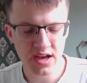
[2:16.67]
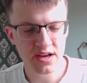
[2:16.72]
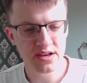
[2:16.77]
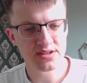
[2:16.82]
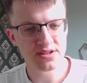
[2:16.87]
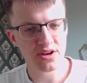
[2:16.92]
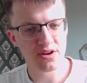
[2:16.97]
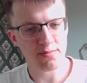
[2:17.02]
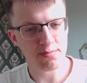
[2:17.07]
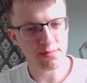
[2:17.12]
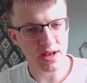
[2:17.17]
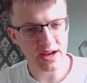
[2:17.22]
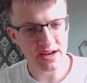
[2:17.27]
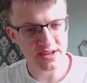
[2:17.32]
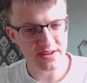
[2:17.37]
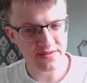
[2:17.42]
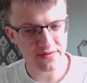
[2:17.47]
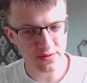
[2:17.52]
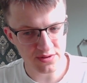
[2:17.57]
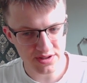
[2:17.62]
so black
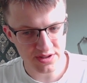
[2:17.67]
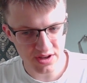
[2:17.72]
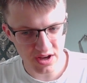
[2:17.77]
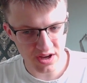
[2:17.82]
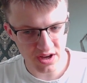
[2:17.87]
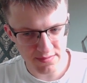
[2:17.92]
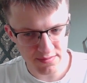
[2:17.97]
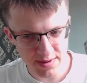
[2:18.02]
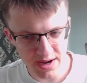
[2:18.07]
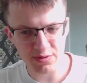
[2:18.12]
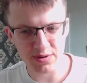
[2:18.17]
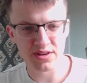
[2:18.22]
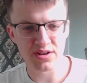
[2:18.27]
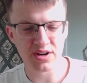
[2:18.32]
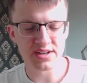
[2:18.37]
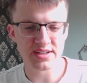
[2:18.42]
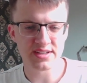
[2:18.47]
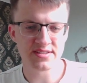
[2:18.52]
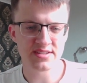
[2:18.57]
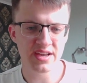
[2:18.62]
is forced to go back with knight
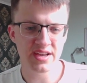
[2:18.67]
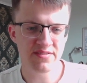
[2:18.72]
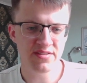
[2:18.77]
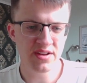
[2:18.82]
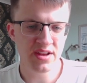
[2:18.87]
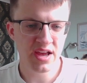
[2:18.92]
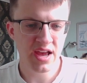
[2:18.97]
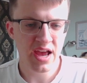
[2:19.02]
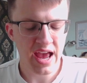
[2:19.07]
d7.